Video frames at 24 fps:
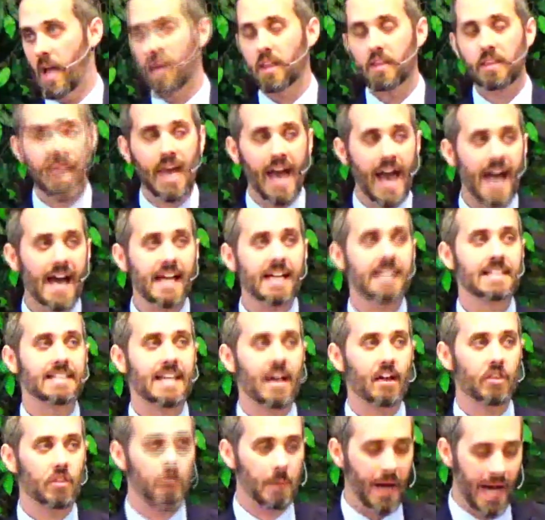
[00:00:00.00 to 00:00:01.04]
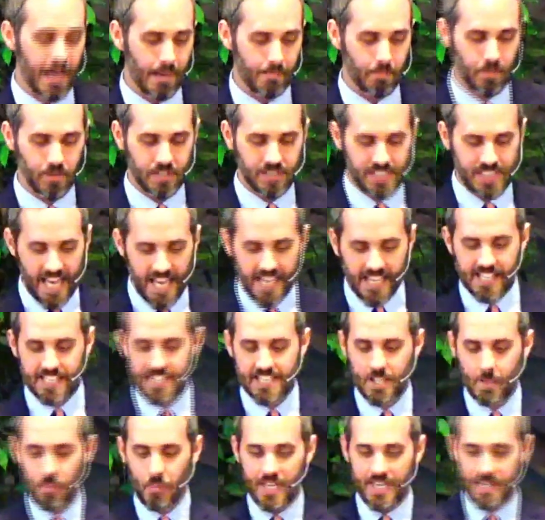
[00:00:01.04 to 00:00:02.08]
That is how the Bible says
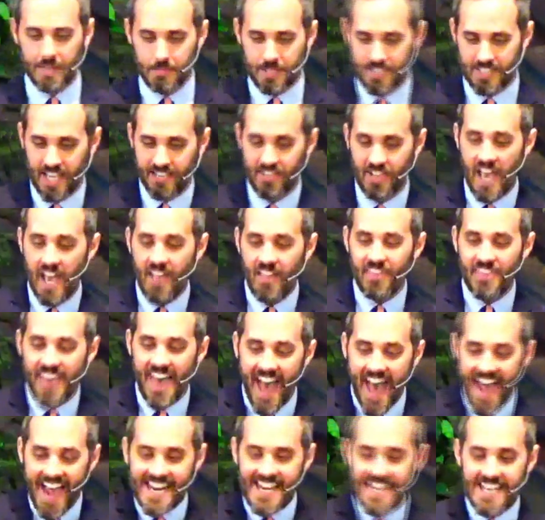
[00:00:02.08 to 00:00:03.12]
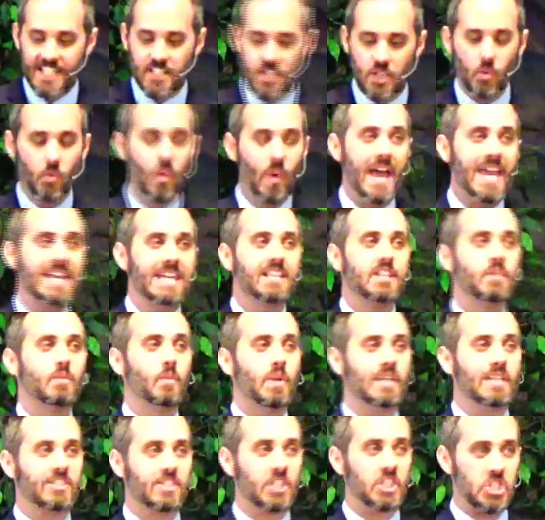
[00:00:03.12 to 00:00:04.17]
that we can be saved. That is the way that
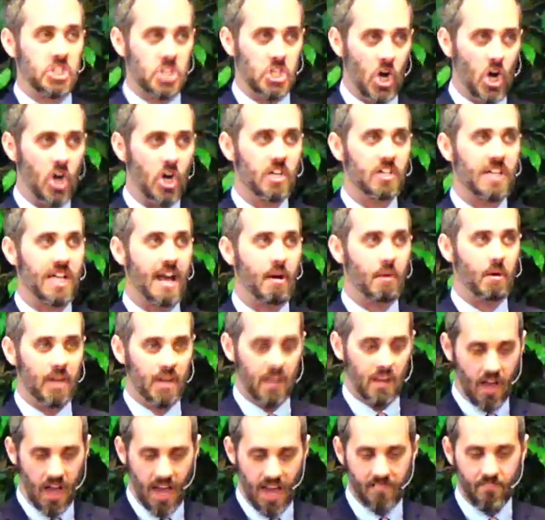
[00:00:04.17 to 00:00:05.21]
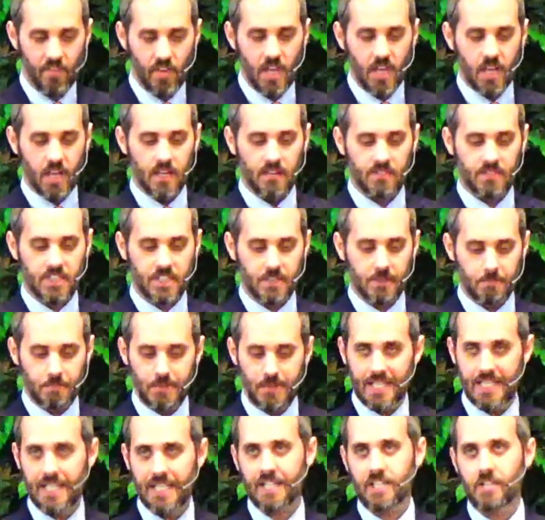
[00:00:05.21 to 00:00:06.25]
we start our life of
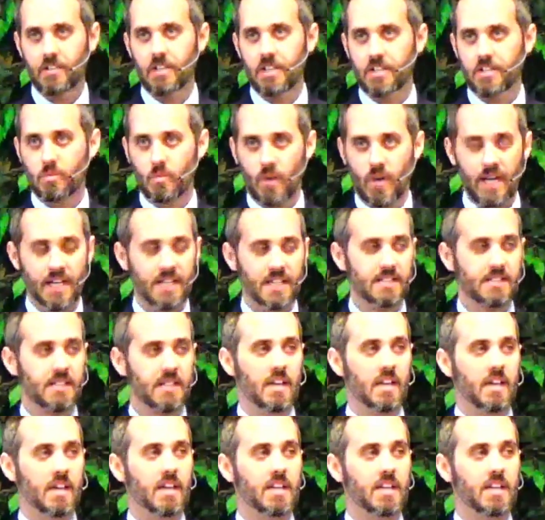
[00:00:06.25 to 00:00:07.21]
submitting to His ways.